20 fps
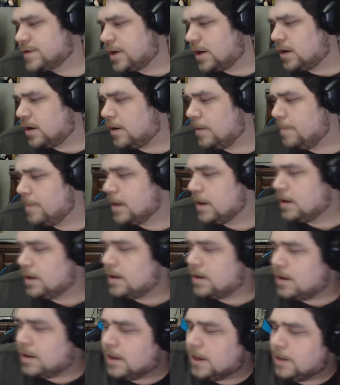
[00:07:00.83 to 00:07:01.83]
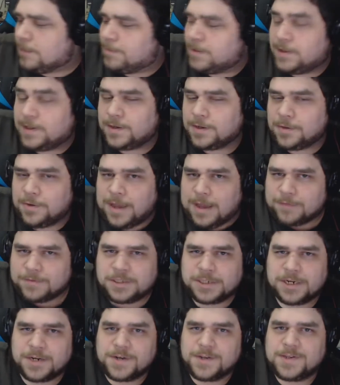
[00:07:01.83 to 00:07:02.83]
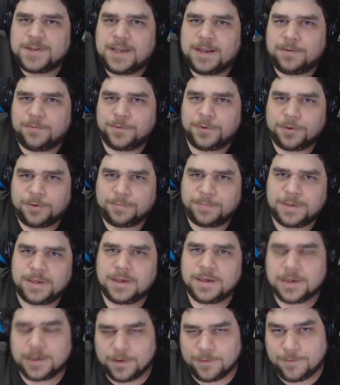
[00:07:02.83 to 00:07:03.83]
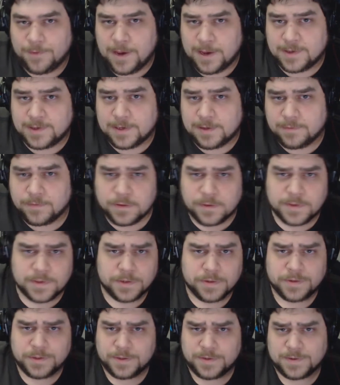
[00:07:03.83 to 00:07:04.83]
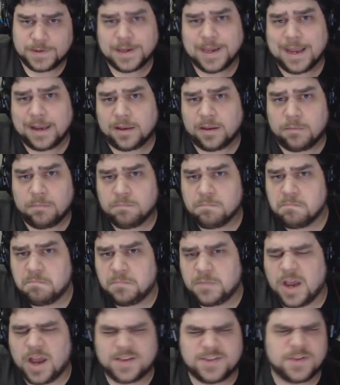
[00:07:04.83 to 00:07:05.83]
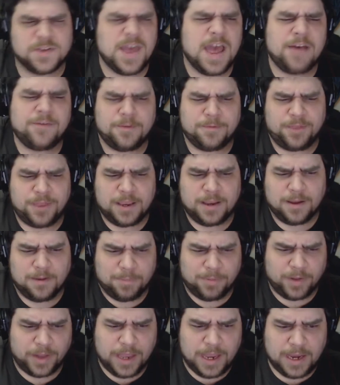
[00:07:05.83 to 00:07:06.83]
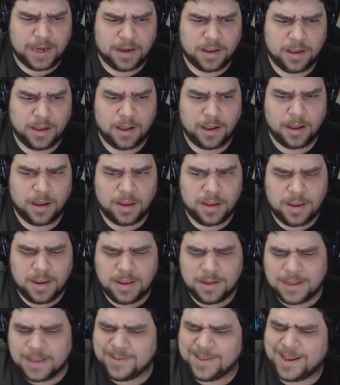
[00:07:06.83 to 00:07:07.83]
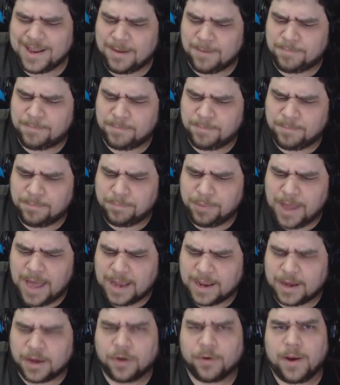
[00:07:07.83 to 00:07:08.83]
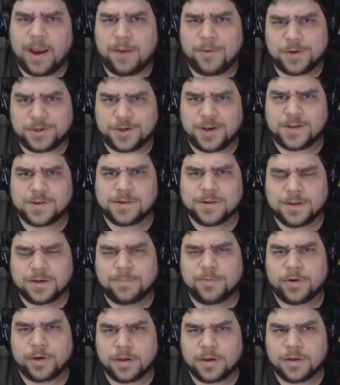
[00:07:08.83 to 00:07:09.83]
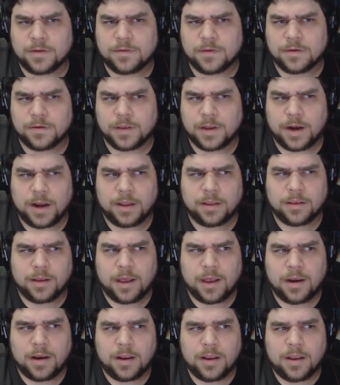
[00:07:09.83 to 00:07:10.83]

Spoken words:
are, but they do have chairs that will be in your face if you so choose to get them. They also have, I think, a plain they have like a black and gray, which also looked pretty good too, that I thought.